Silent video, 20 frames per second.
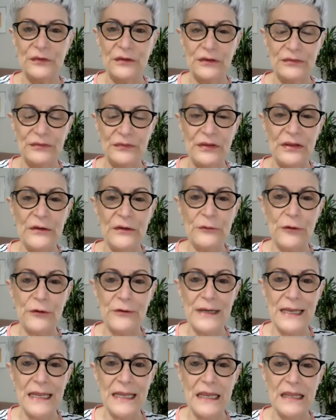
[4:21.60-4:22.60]

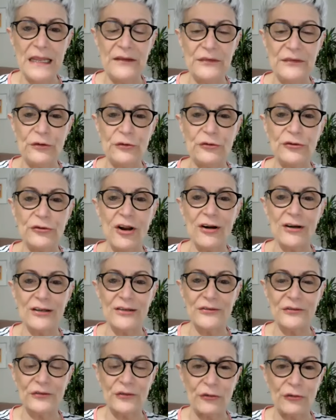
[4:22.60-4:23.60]
synchrony is
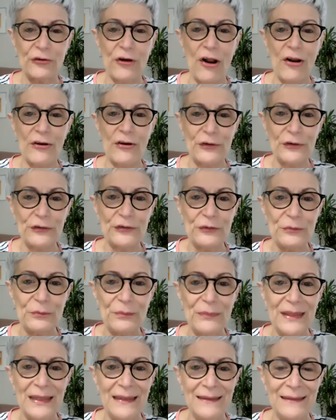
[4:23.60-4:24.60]
chronos. Chronos
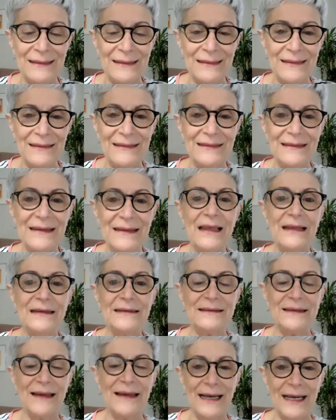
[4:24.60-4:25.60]
means
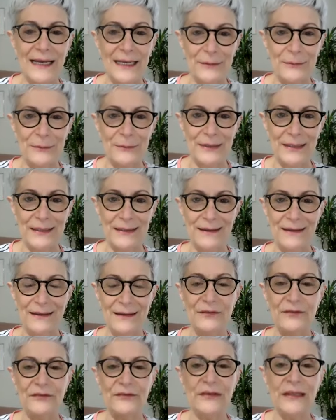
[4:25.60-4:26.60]
time,
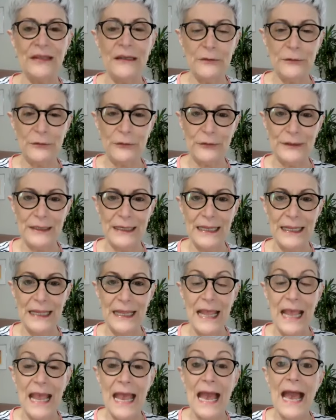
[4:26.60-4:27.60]
synchrony.
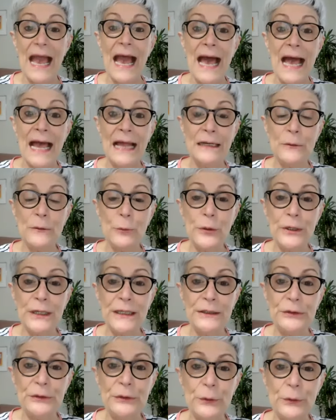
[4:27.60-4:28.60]
And
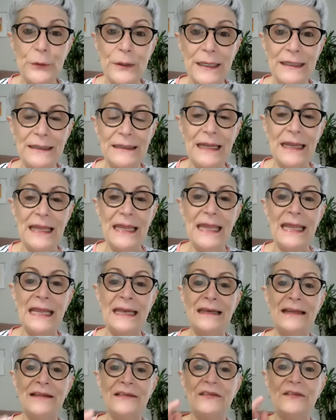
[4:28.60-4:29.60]
we do it
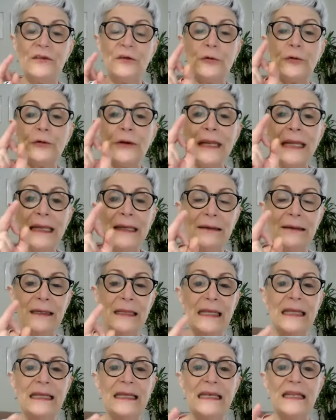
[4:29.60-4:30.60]
in a
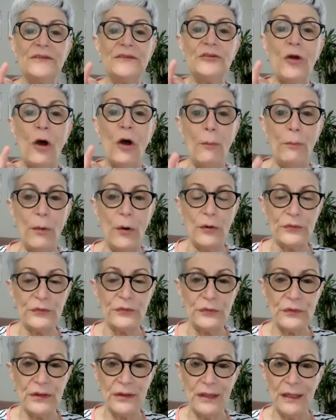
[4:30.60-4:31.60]
screen, in a
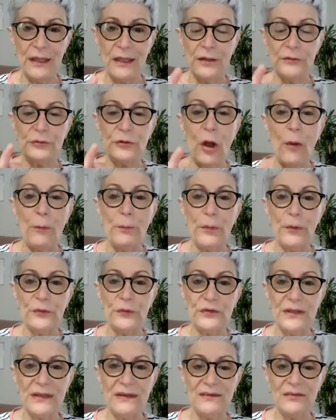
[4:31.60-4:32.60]
topos.
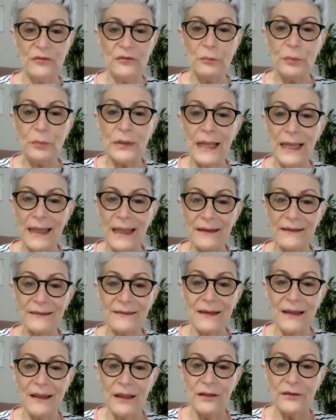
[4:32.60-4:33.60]
Topos is
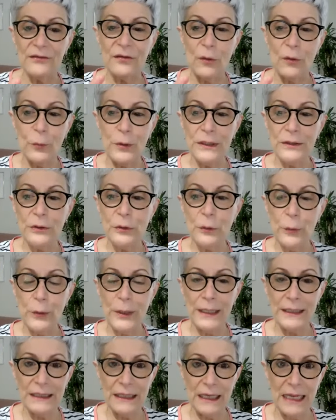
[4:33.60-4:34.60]
place. So we do
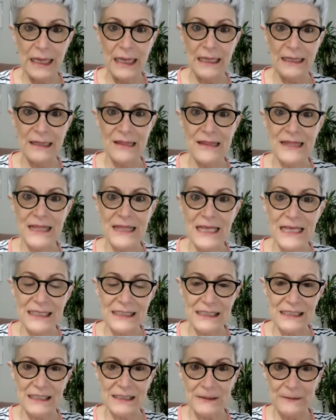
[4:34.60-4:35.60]
it in
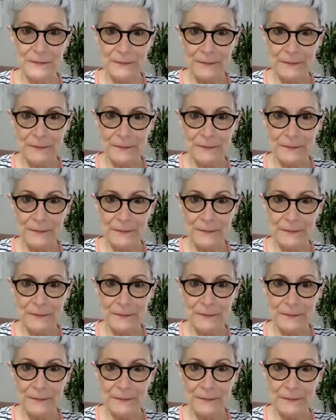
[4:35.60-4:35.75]
this